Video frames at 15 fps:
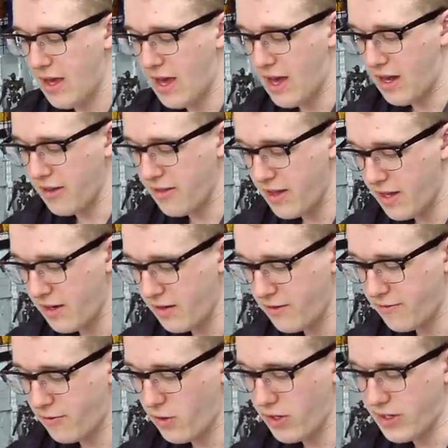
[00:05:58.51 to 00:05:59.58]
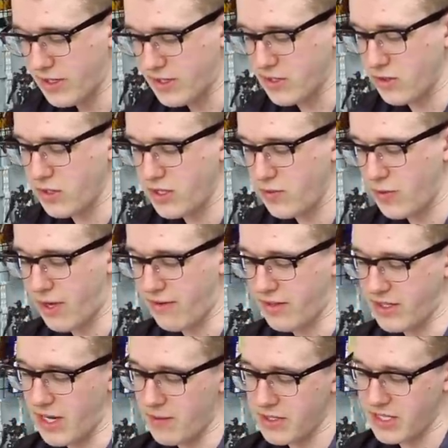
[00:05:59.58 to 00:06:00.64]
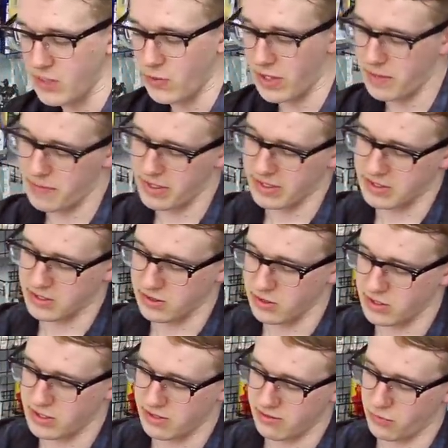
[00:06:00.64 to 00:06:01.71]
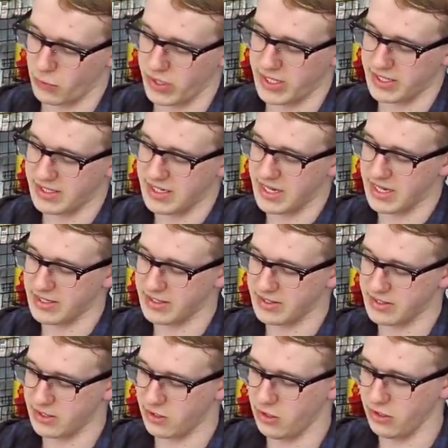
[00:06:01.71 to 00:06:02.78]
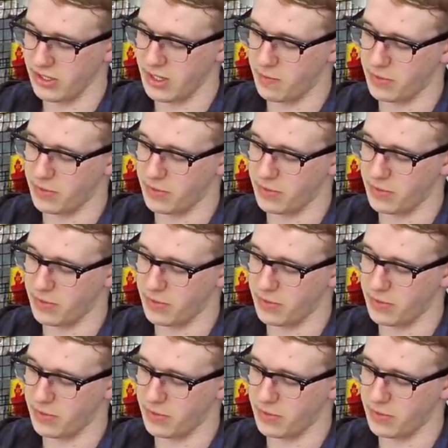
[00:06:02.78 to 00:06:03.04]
And then for an exclusive, we have the Tamashi Web exclusive Rick Dias early